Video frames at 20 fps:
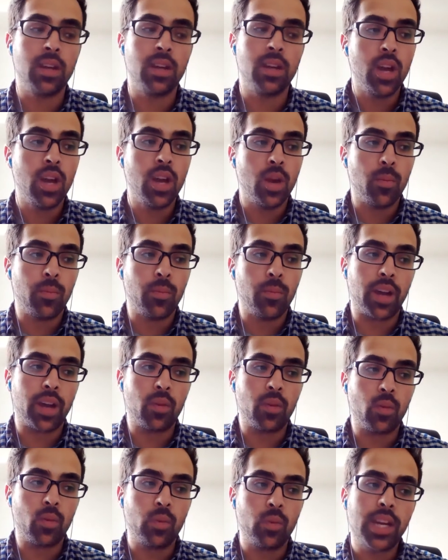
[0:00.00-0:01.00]
but
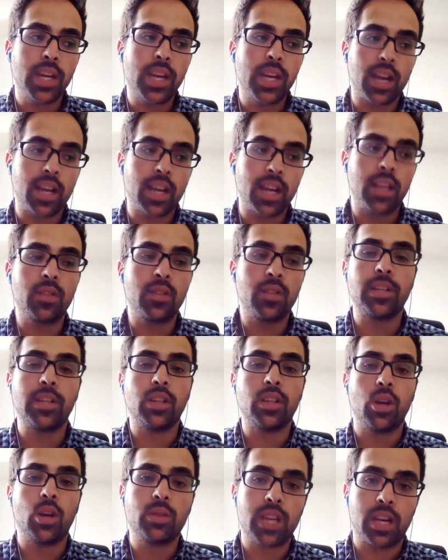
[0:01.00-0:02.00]
we kind of give them a
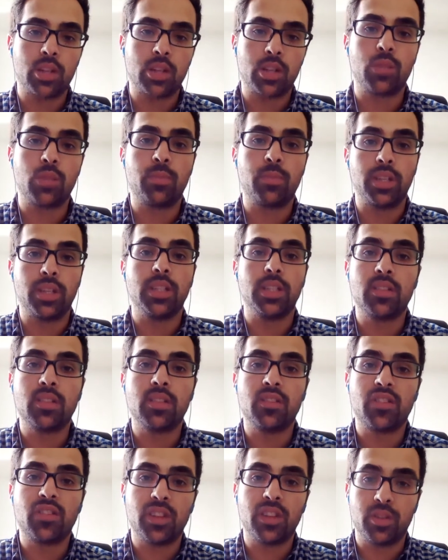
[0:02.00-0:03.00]
low-touch ability to
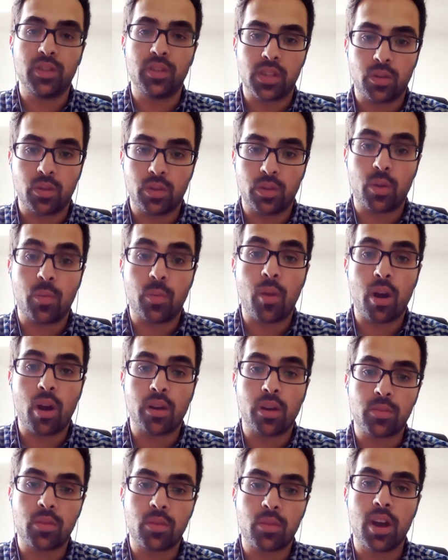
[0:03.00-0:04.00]
feel as though they're a part of
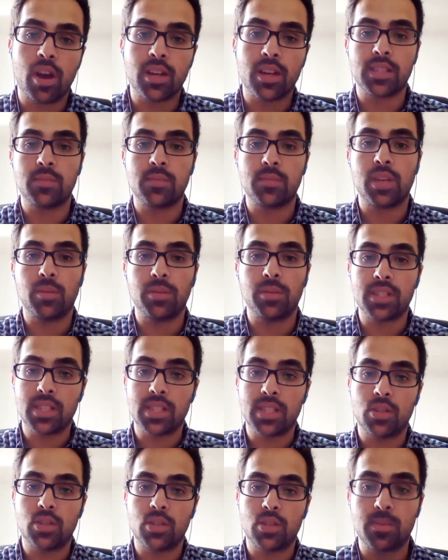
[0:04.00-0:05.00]
the process and be able to
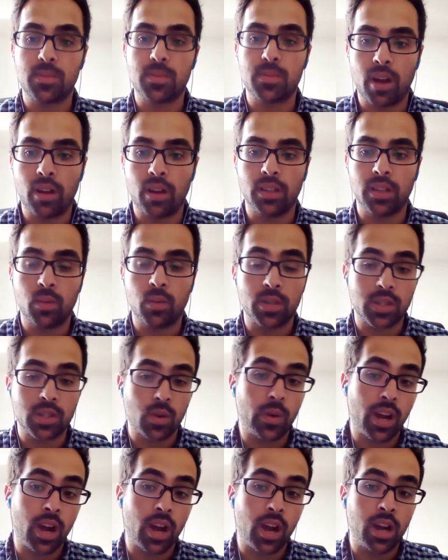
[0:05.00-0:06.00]
see transparently what's
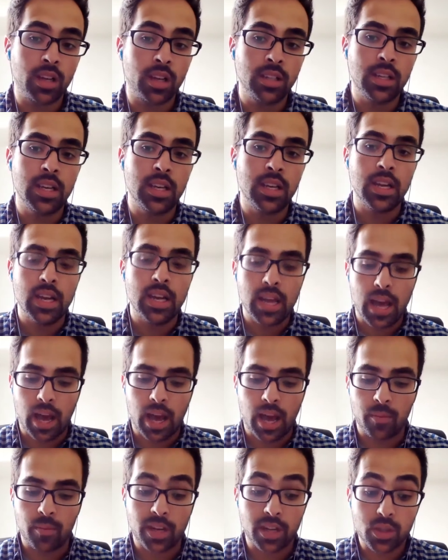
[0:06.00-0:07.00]
going on.
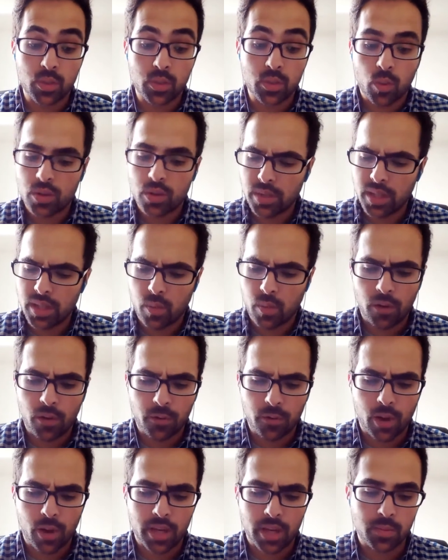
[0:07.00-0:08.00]
And it's worked really well
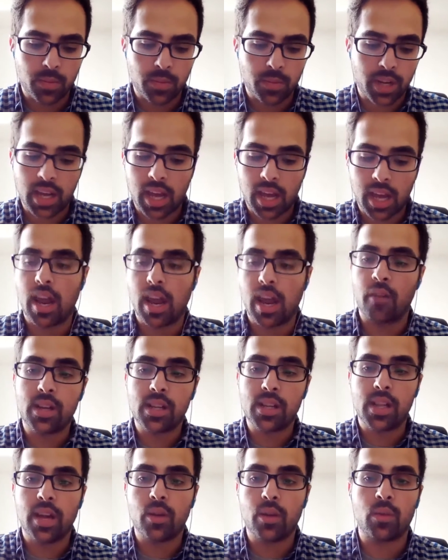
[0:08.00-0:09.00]
for us. But again, every
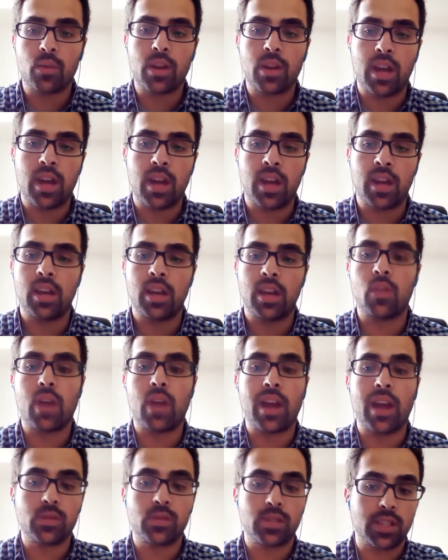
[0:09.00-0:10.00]
client
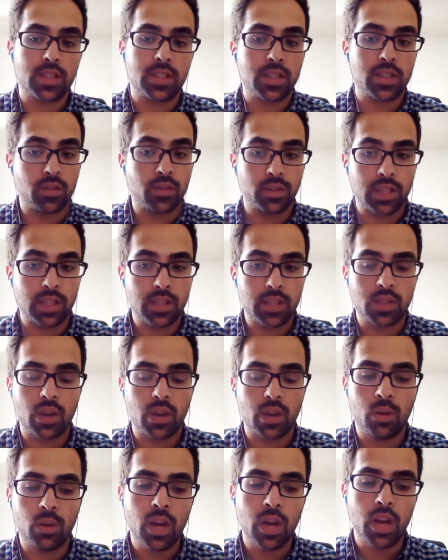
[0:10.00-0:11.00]
interacts with us differently.
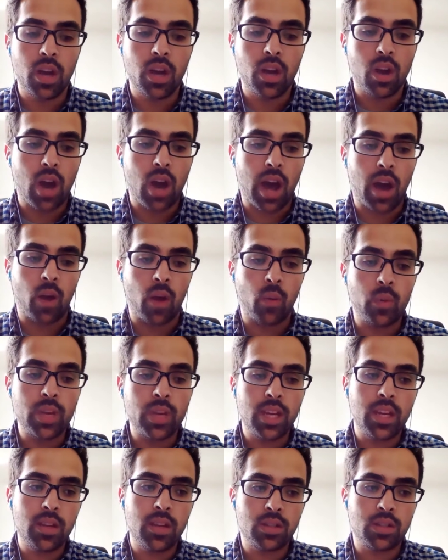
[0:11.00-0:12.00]
So
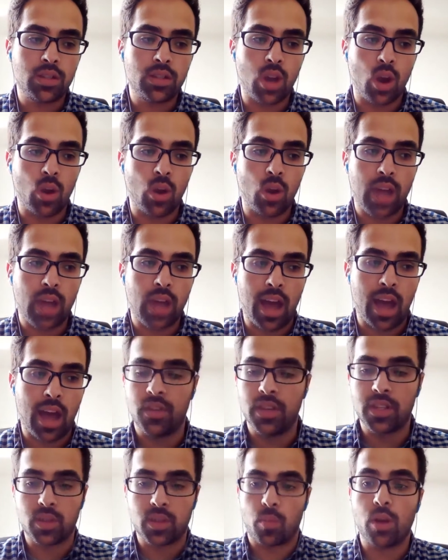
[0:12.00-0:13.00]
we don't have
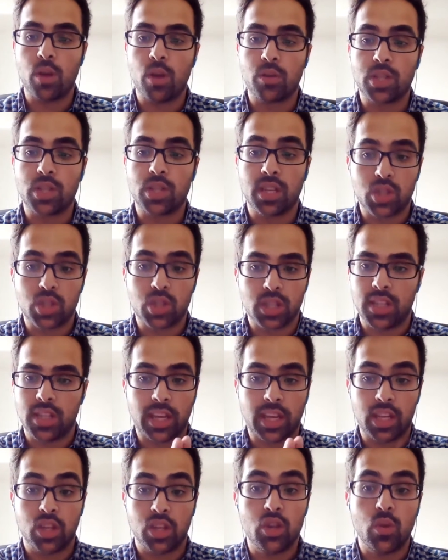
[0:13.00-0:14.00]
this approach that is just like,
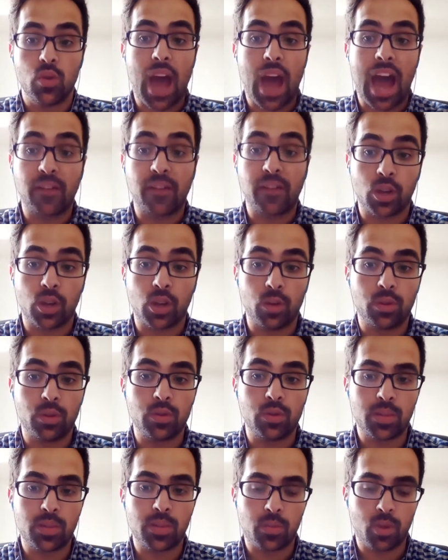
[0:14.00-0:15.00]
you have to go through
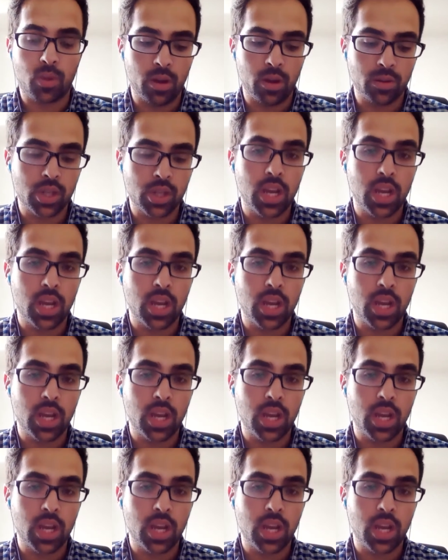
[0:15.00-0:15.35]
this approach.